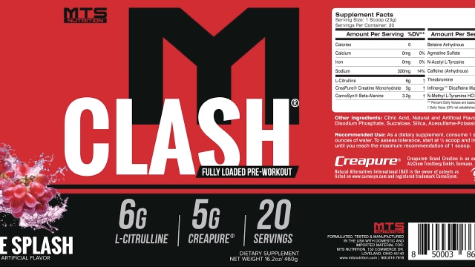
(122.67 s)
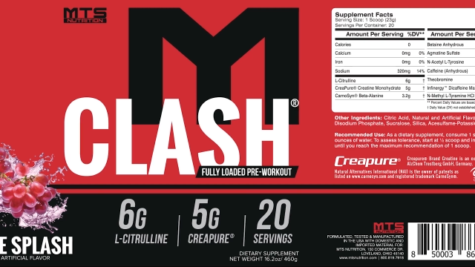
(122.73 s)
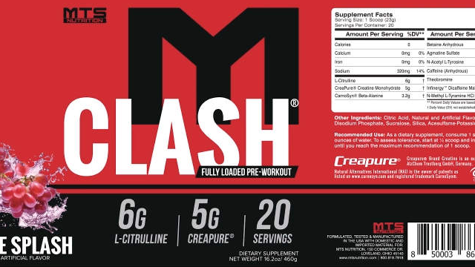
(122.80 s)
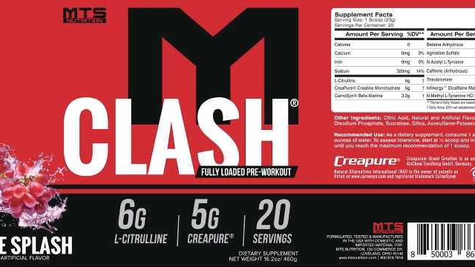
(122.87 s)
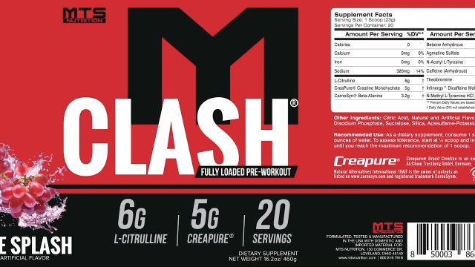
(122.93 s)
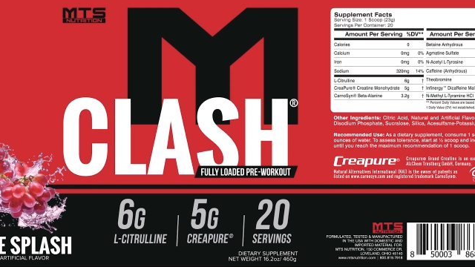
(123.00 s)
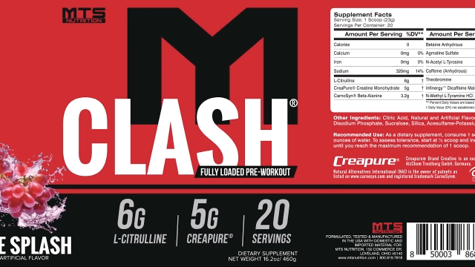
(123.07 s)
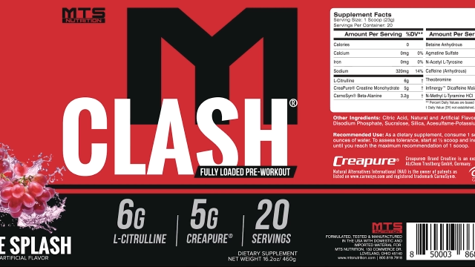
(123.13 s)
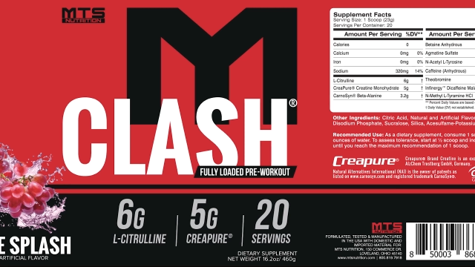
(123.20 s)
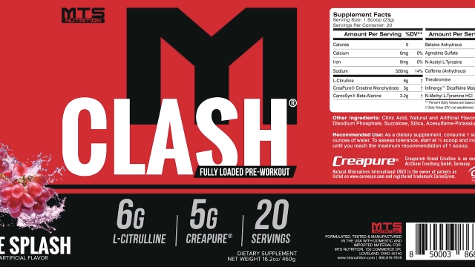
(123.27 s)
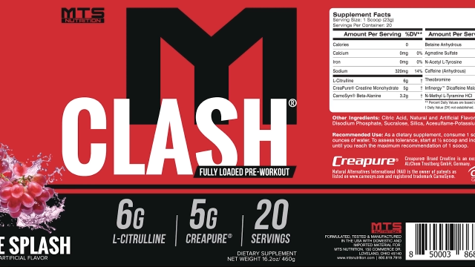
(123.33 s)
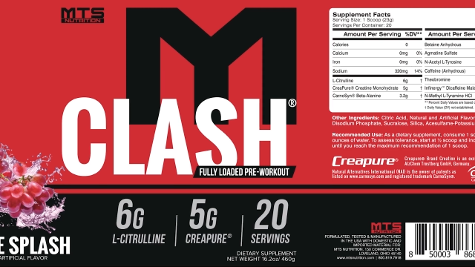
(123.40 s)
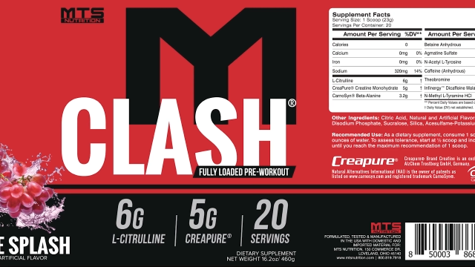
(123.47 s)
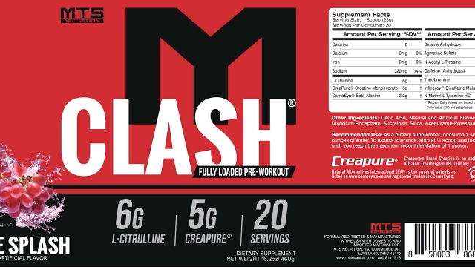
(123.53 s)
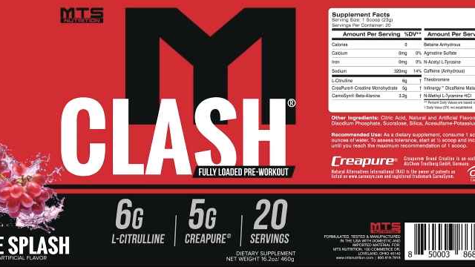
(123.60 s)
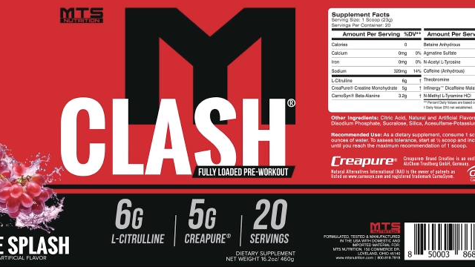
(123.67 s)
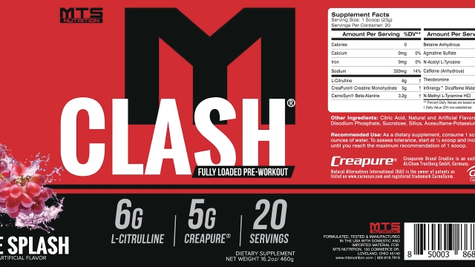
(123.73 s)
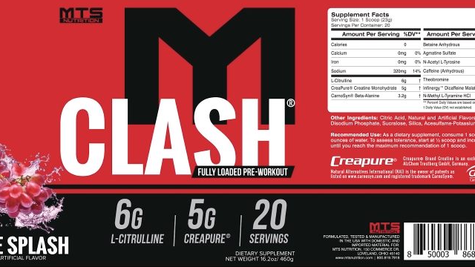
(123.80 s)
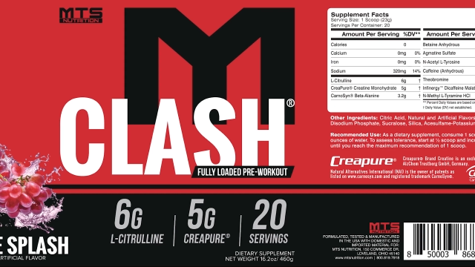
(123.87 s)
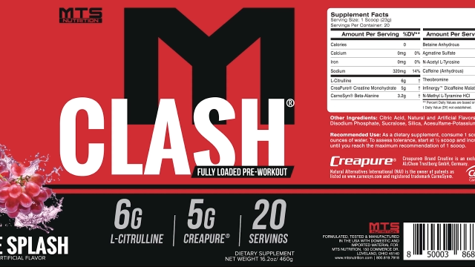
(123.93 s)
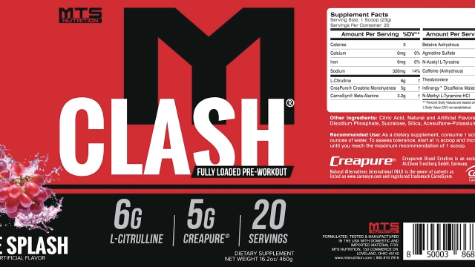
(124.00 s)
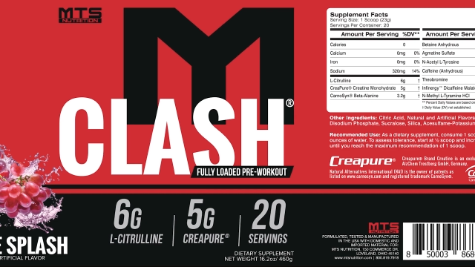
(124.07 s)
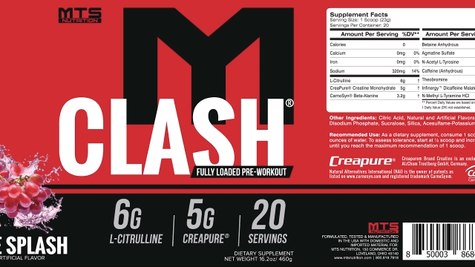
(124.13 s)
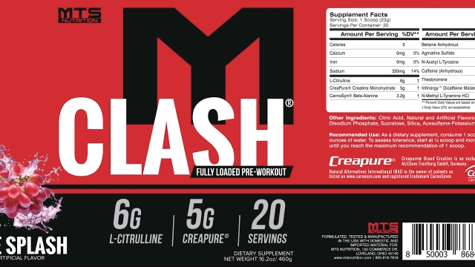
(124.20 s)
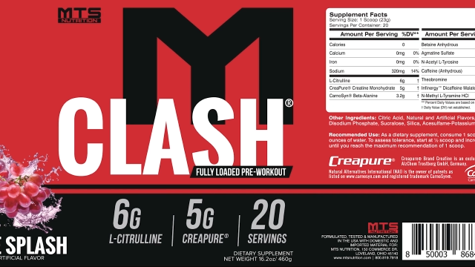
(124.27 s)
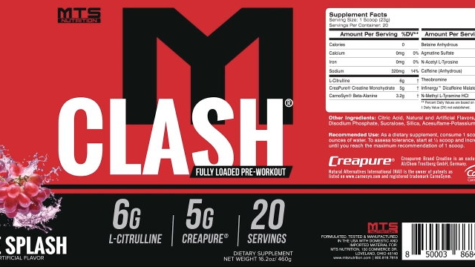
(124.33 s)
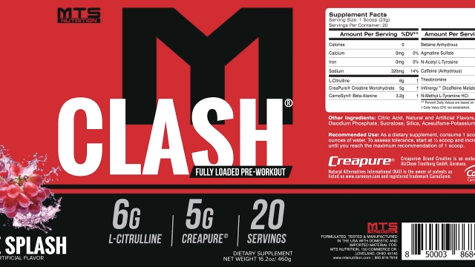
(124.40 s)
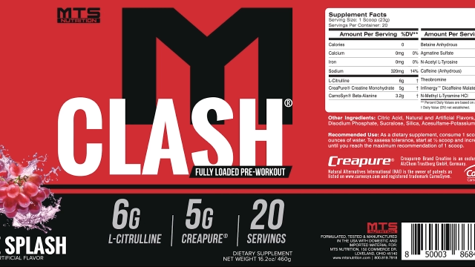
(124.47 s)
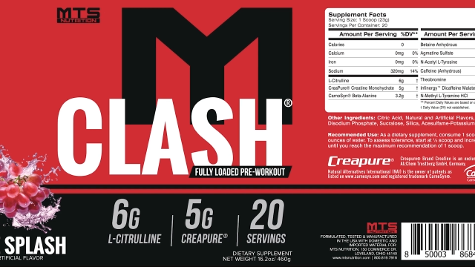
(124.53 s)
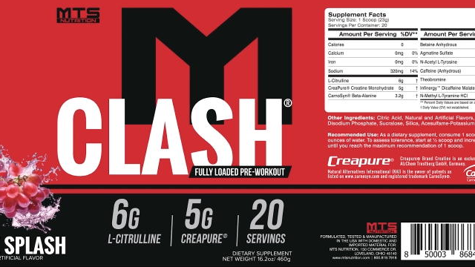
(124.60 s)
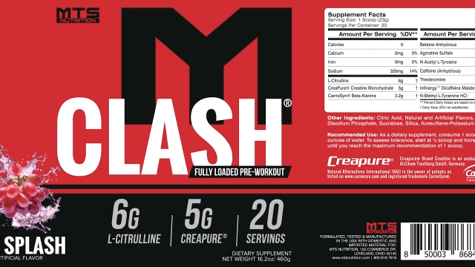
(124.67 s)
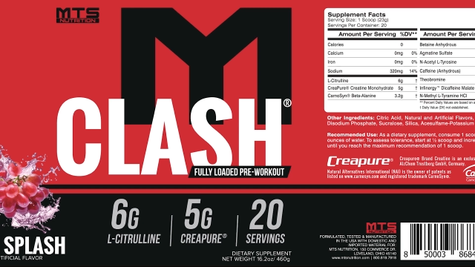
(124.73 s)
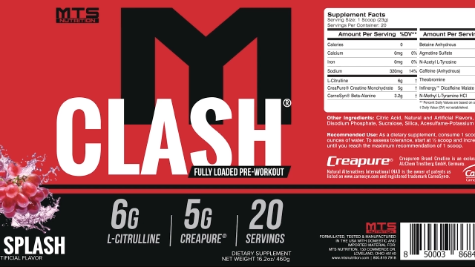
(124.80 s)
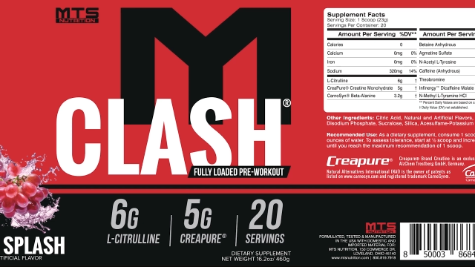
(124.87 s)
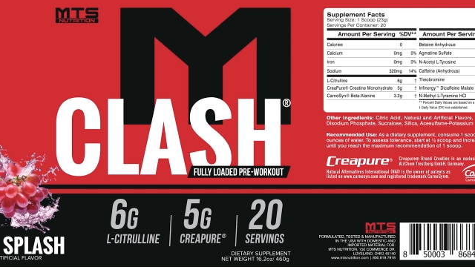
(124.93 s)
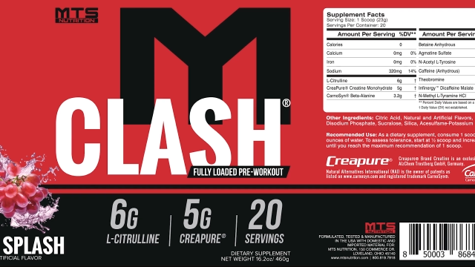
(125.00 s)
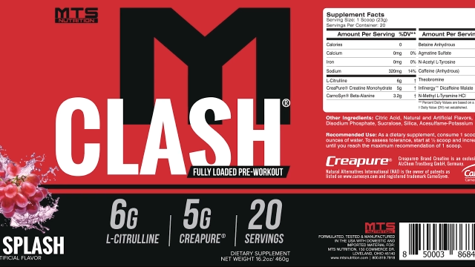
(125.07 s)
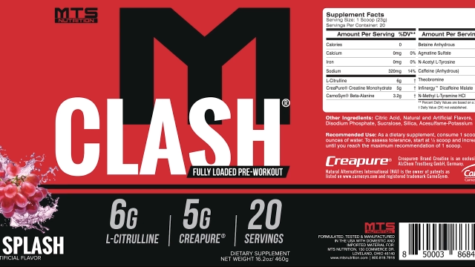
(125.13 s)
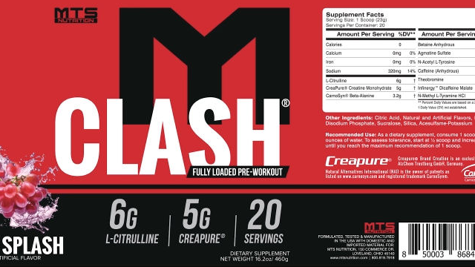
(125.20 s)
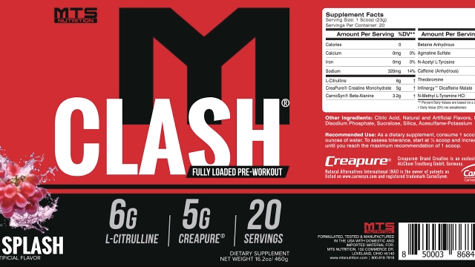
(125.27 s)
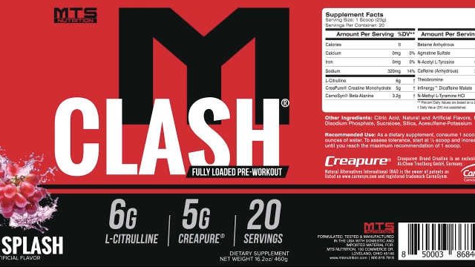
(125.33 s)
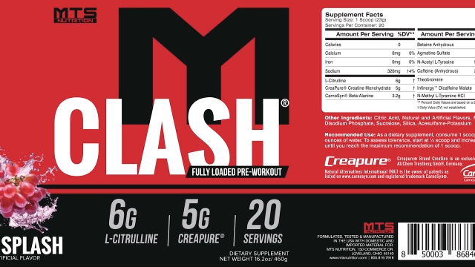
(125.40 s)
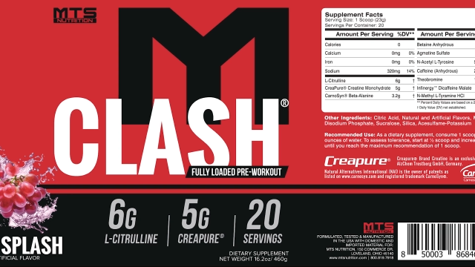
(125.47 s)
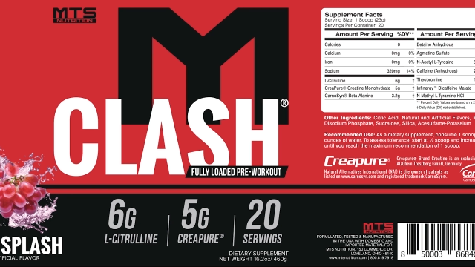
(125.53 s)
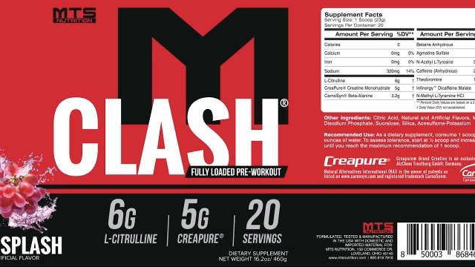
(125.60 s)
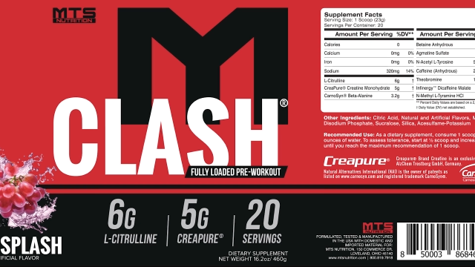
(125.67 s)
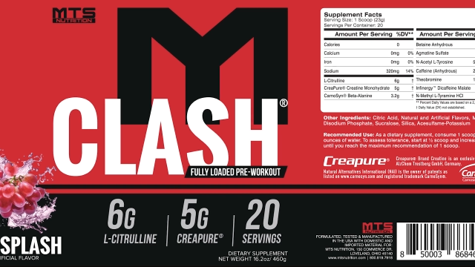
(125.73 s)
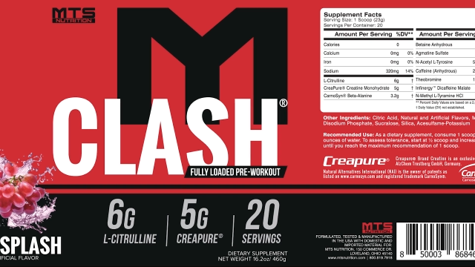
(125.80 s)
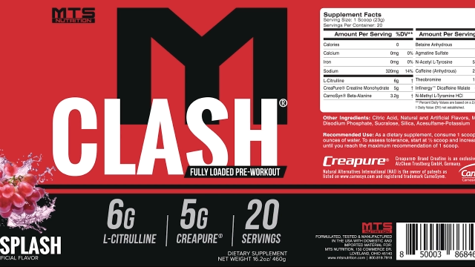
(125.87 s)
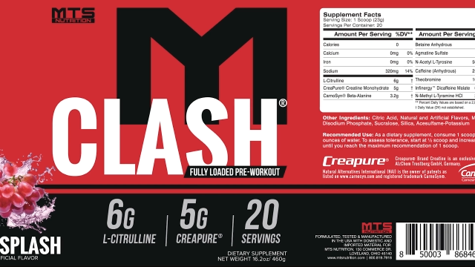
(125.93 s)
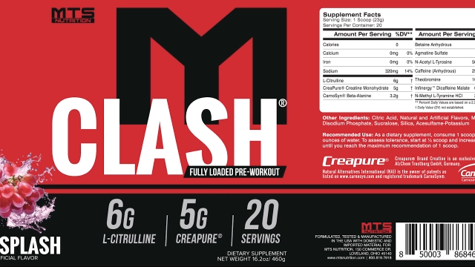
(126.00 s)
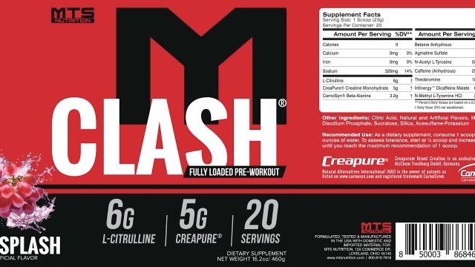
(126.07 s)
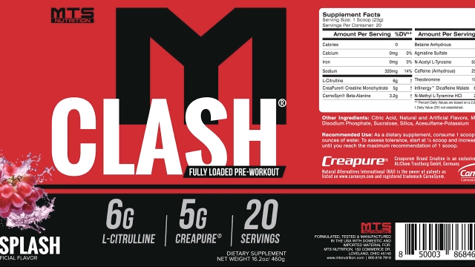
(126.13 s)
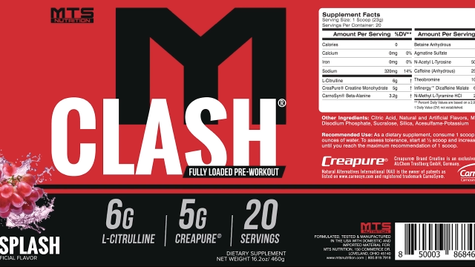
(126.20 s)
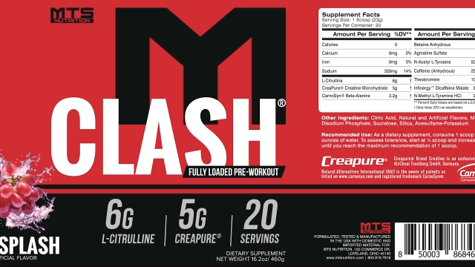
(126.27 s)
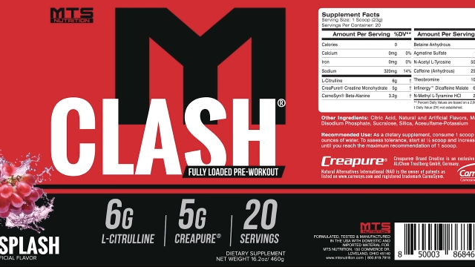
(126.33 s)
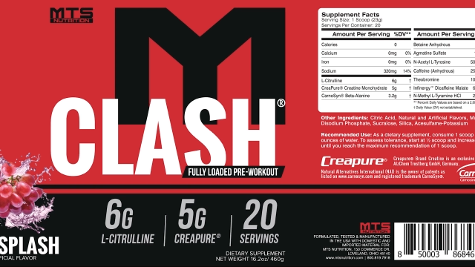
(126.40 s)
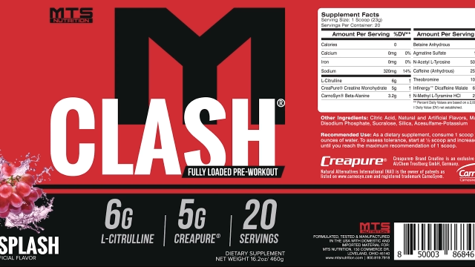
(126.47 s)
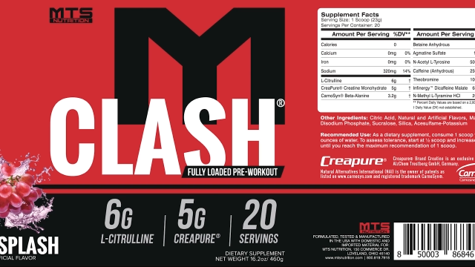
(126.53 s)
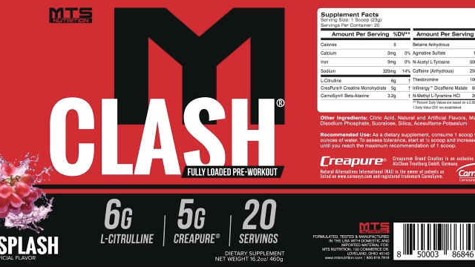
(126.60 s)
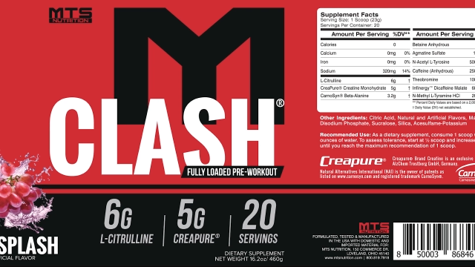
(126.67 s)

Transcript: [unreadable: no face in view]